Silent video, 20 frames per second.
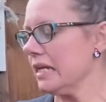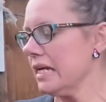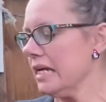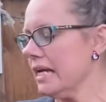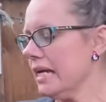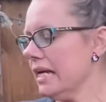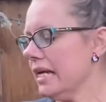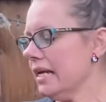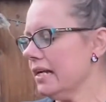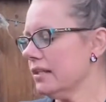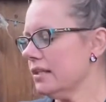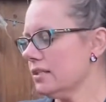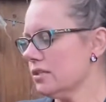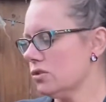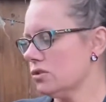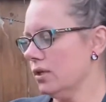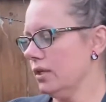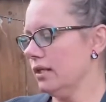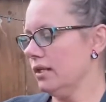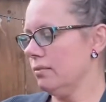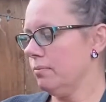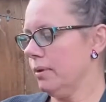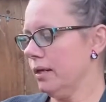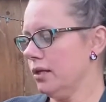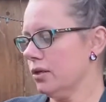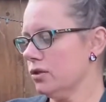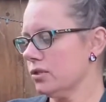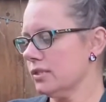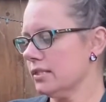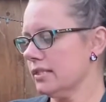Illustrated by
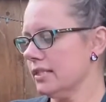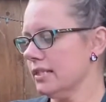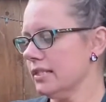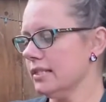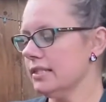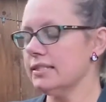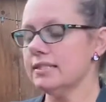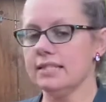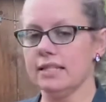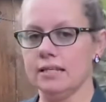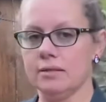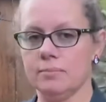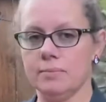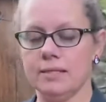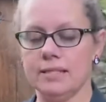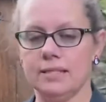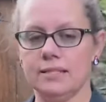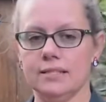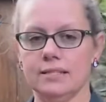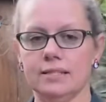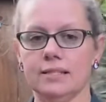Christina Digman.